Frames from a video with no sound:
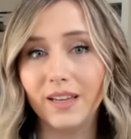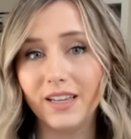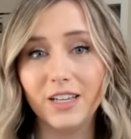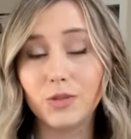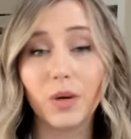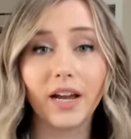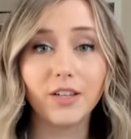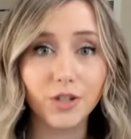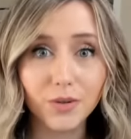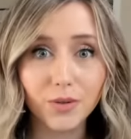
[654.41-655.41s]
is what I
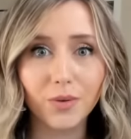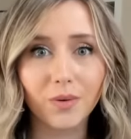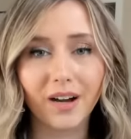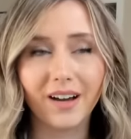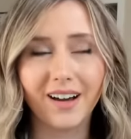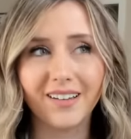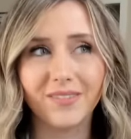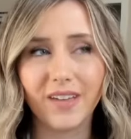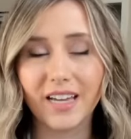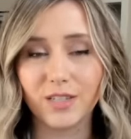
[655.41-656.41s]
do uh,
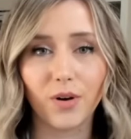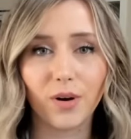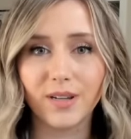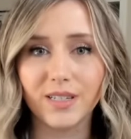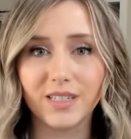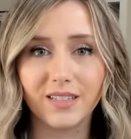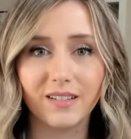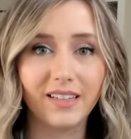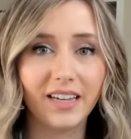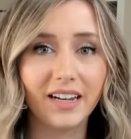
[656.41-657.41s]
as far as
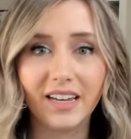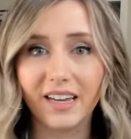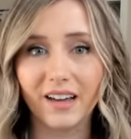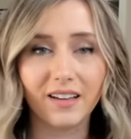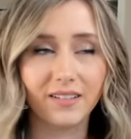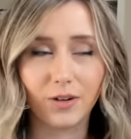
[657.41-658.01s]
getting, uh,